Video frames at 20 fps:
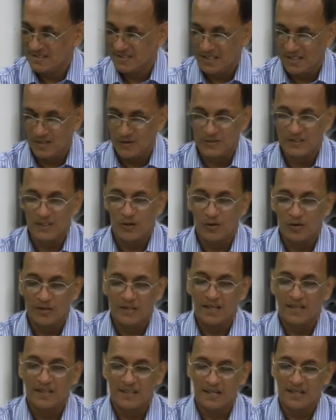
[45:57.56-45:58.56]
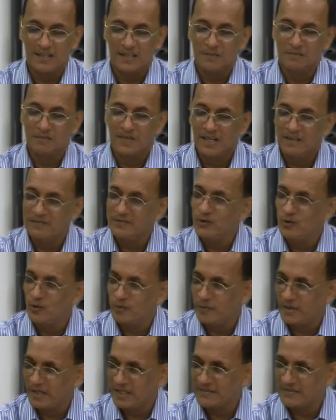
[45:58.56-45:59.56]
And you say, okay Karim, have your
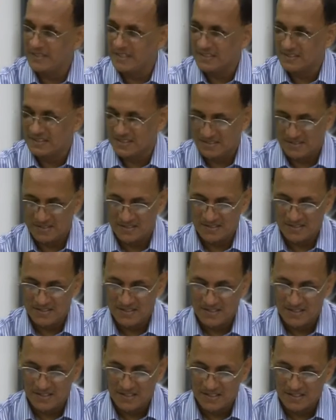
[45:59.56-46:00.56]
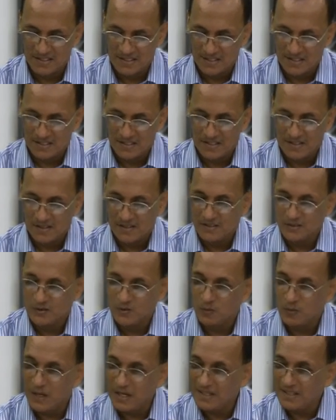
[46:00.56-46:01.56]
breakfast. So
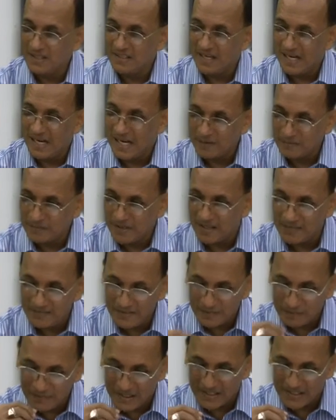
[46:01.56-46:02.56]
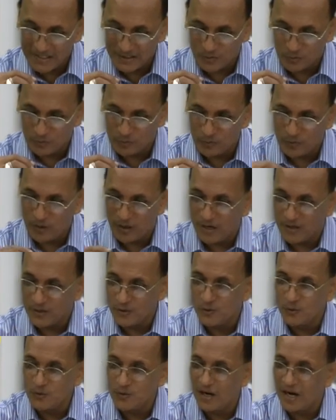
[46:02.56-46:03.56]
while I am having my kitumbua,
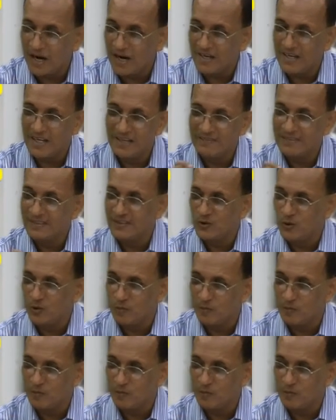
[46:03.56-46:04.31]
you are having your